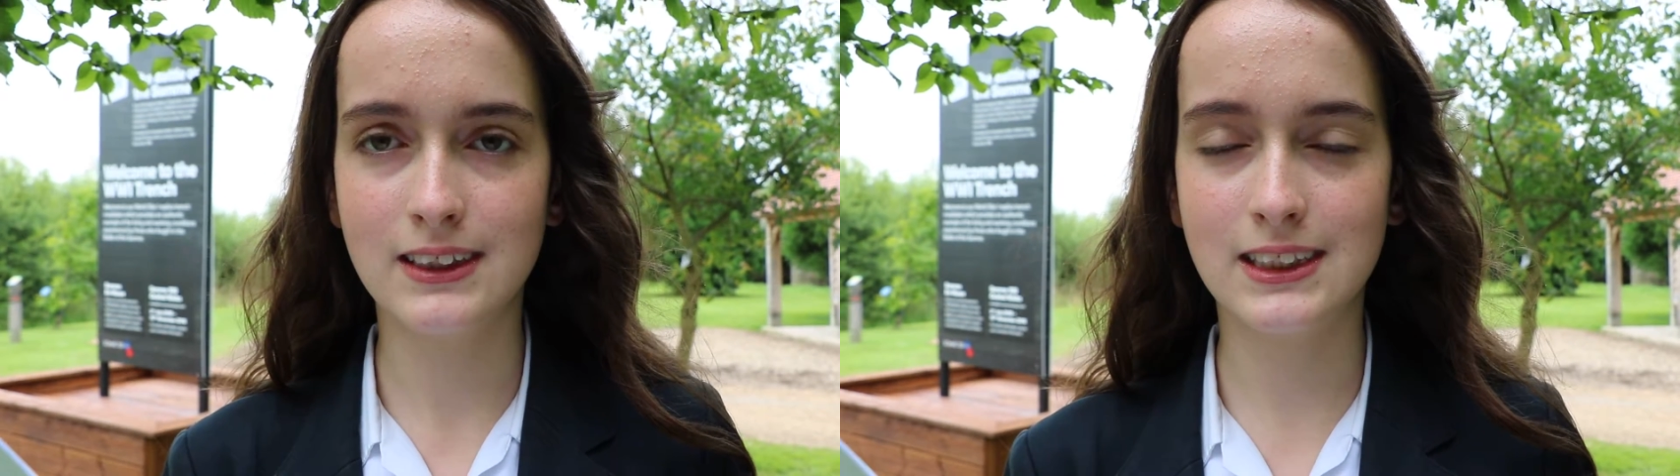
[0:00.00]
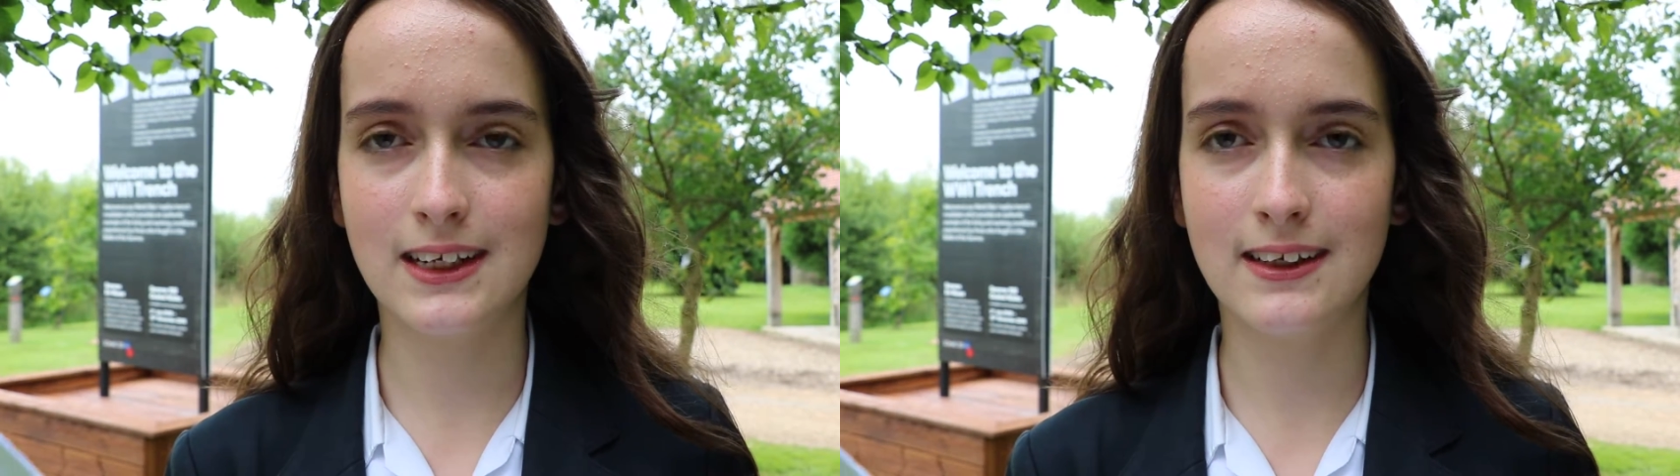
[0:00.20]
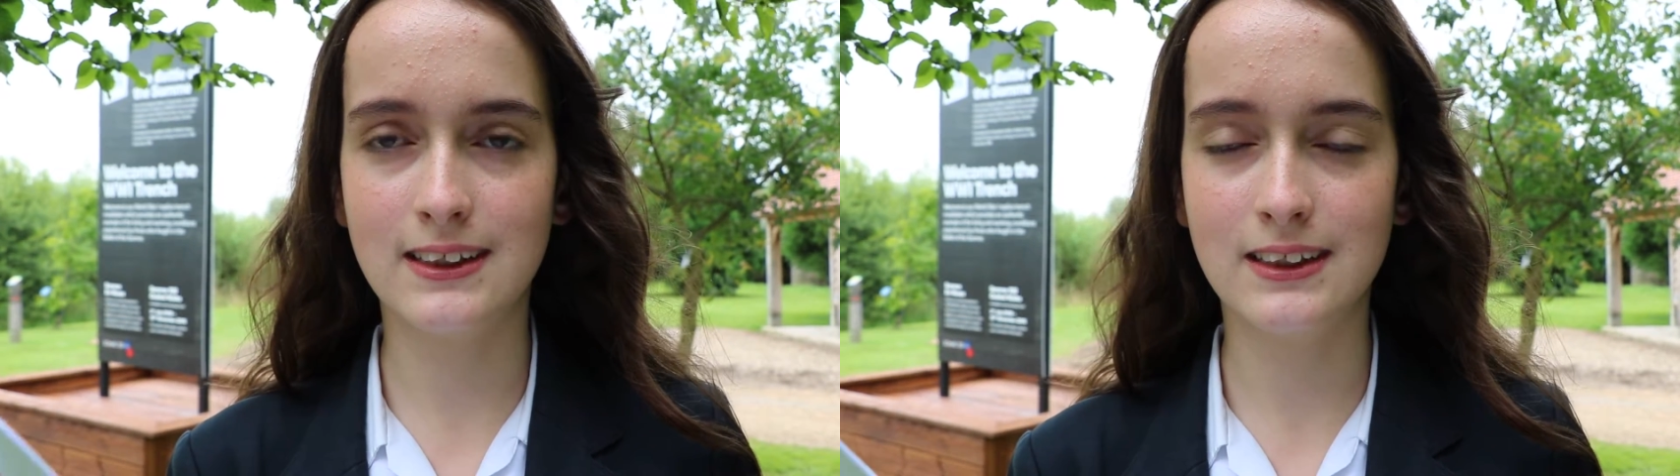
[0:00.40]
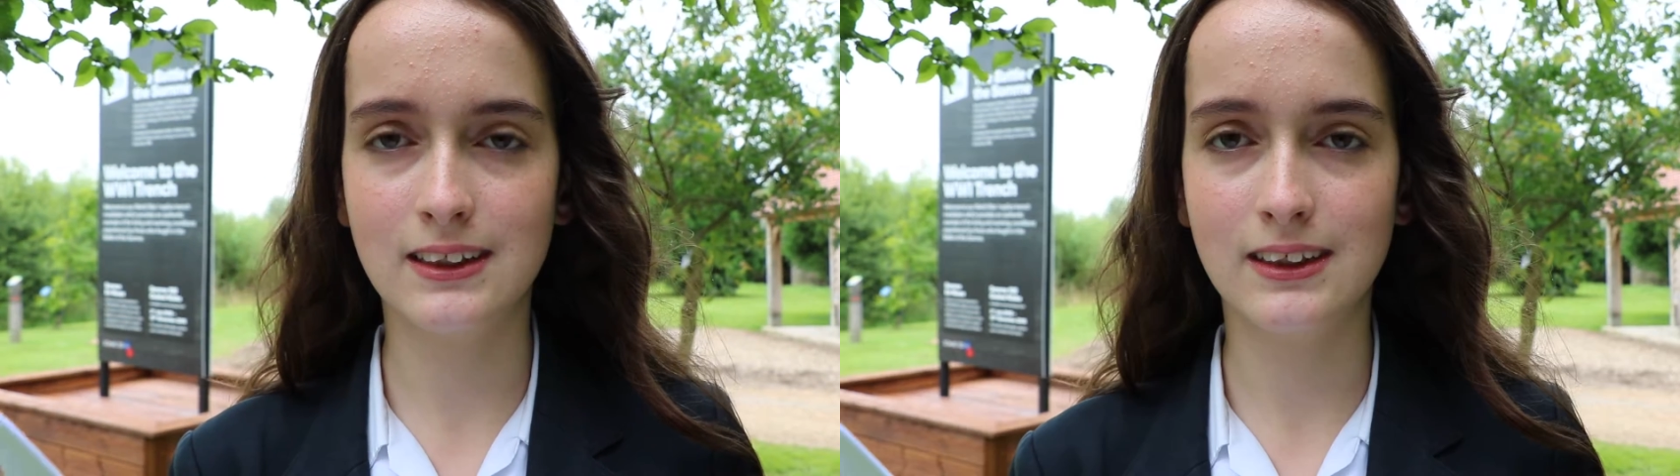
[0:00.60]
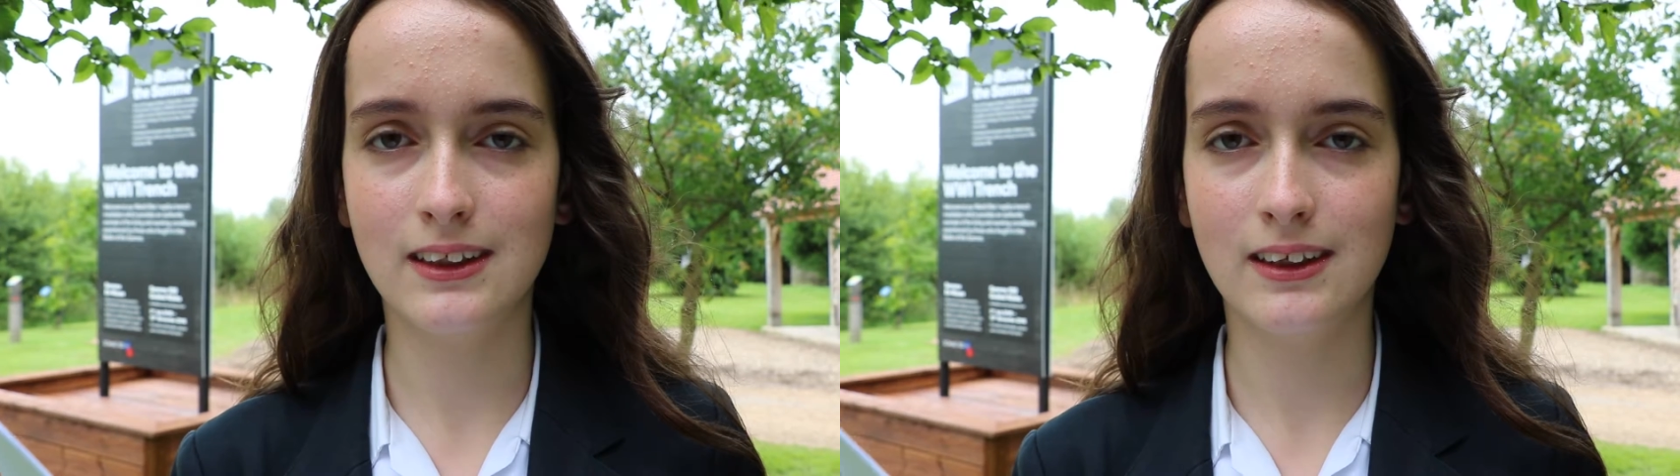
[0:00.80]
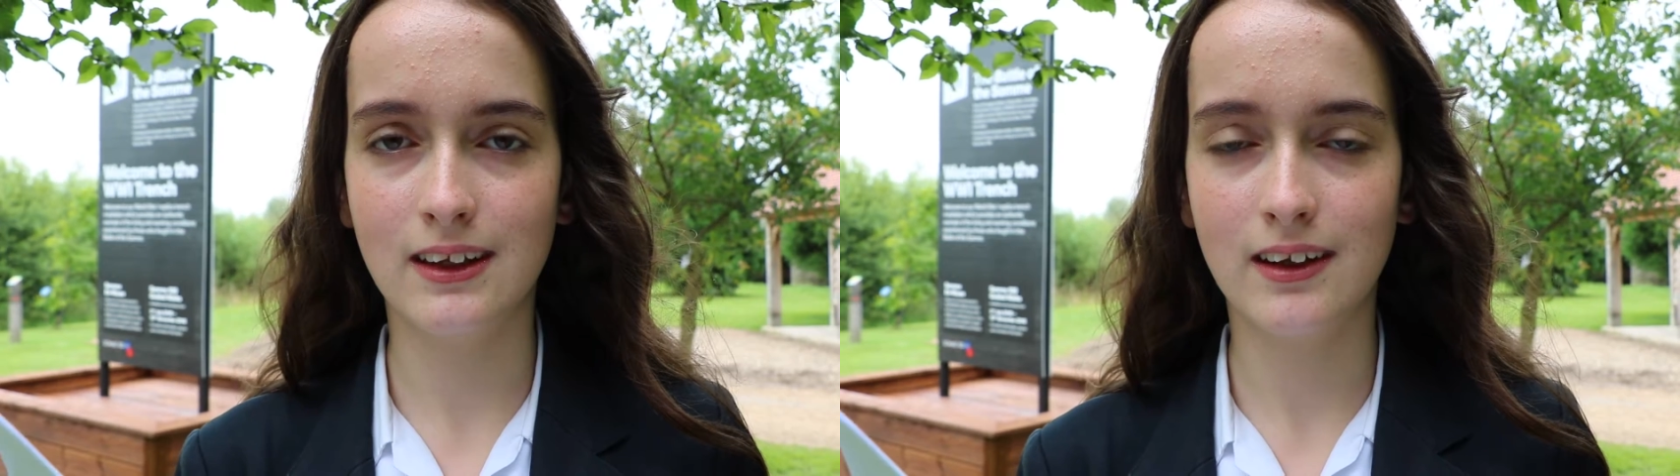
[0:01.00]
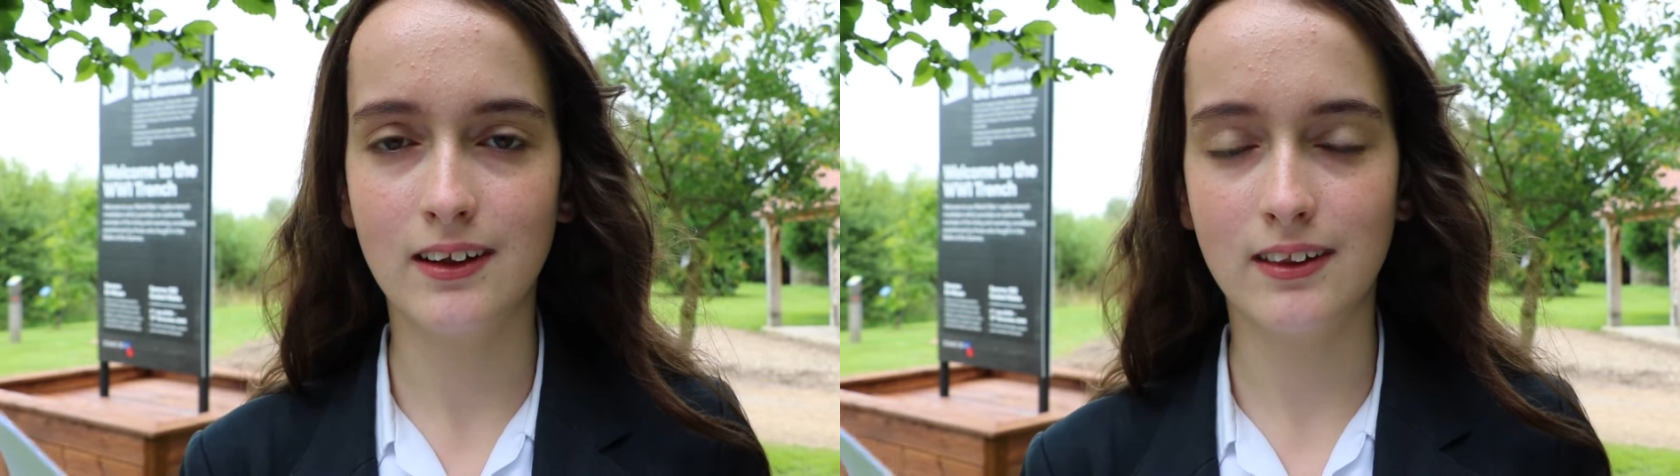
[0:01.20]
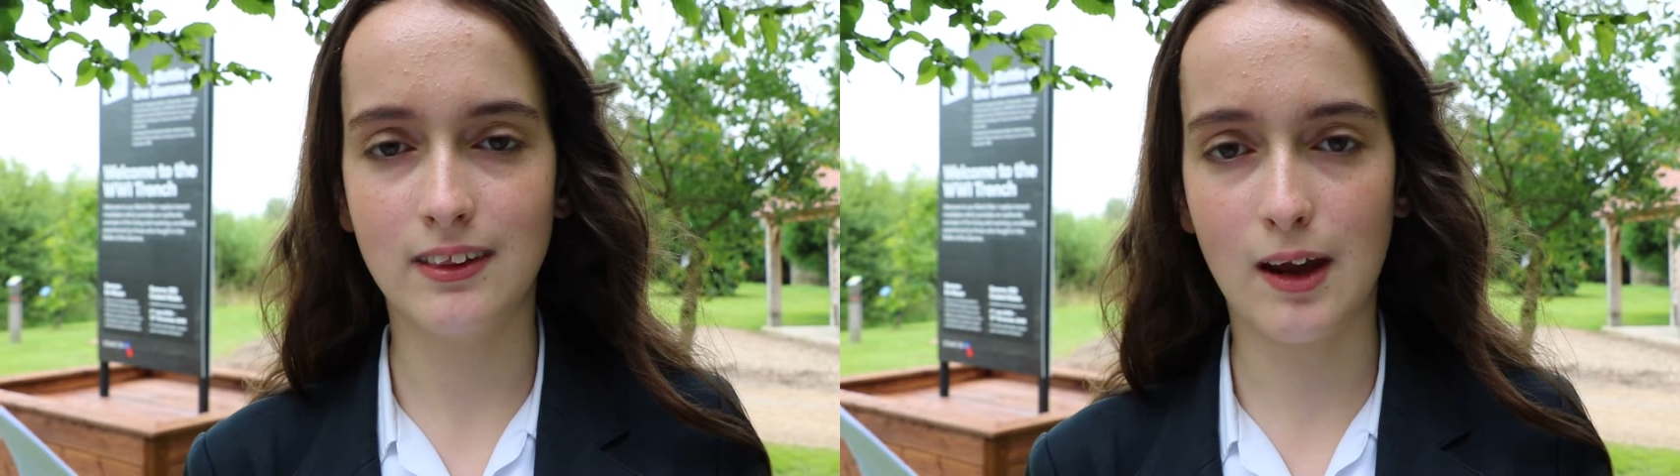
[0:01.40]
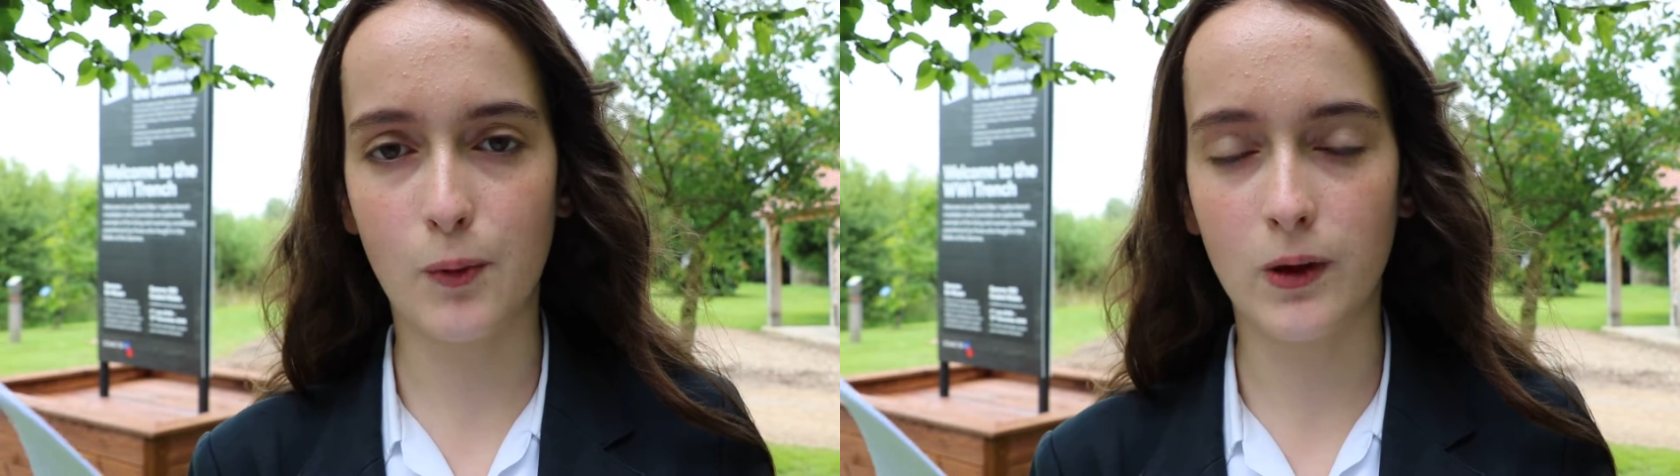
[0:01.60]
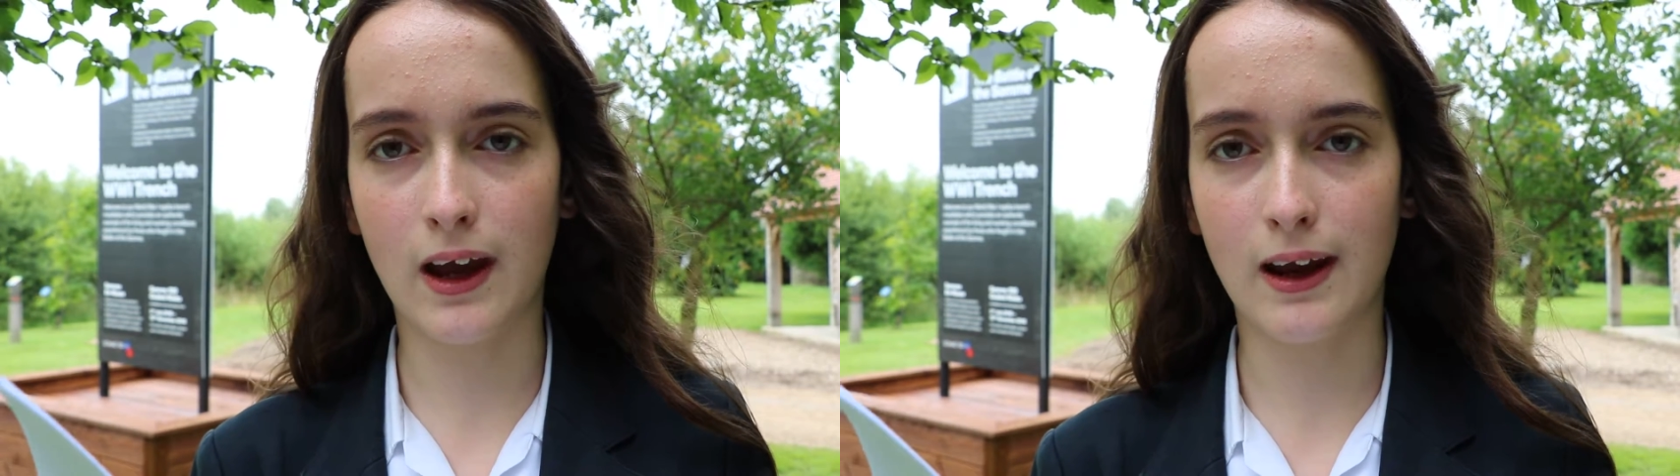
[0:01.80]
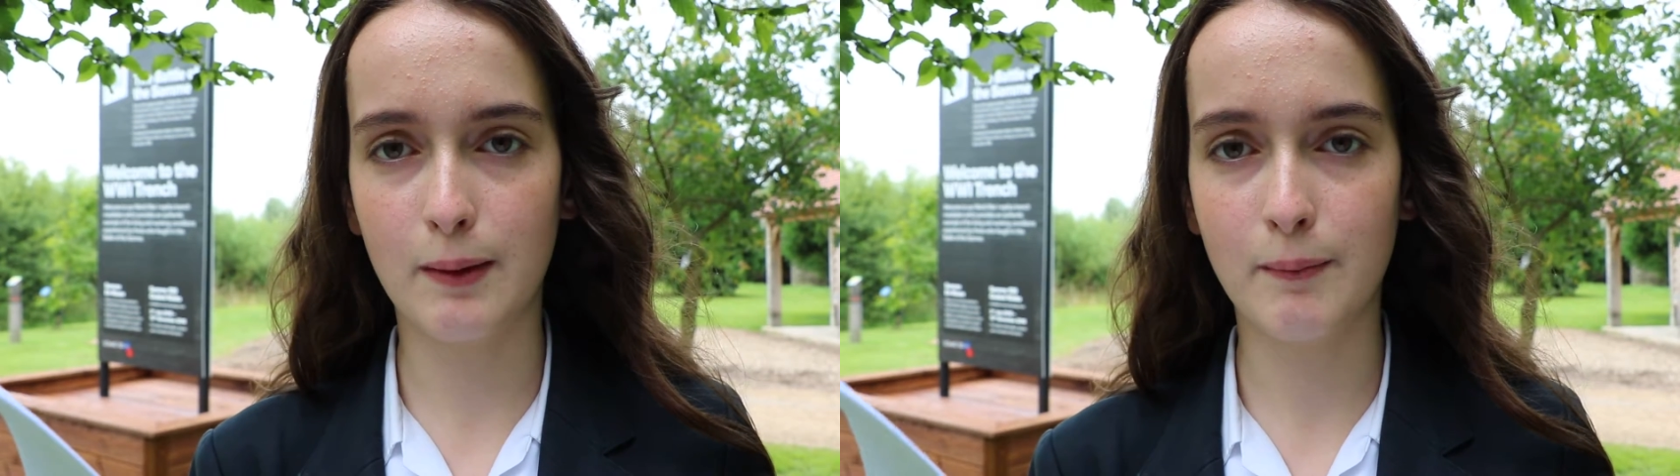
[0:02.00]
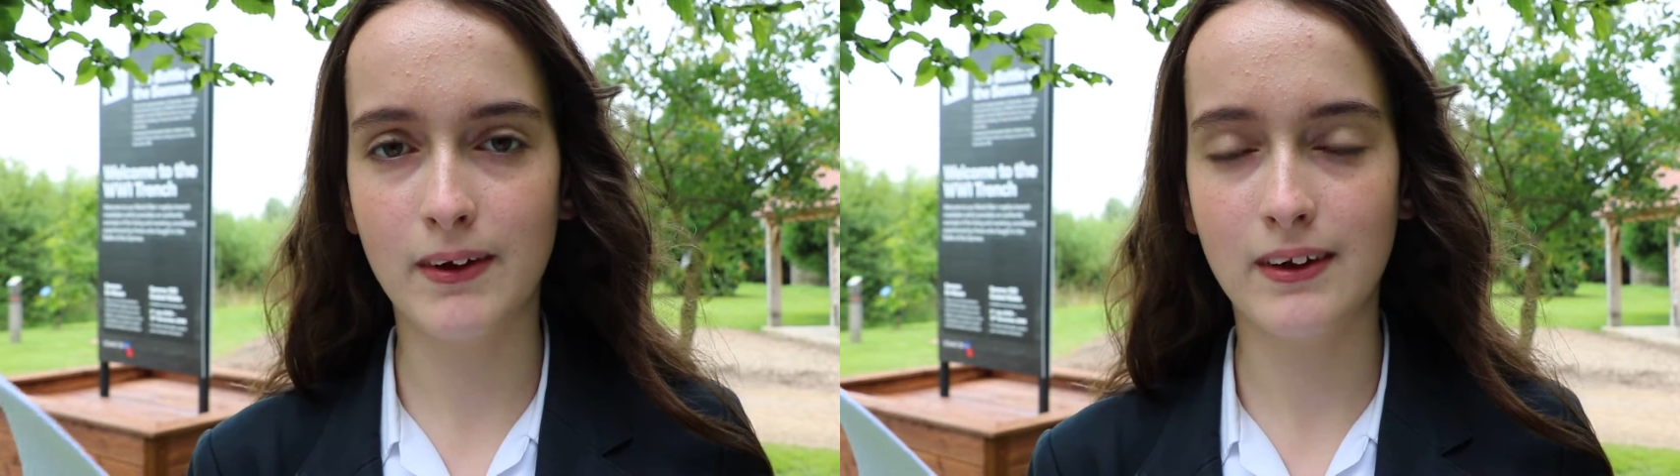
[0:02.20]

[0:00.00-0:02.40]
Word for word: Stunned, they walk home,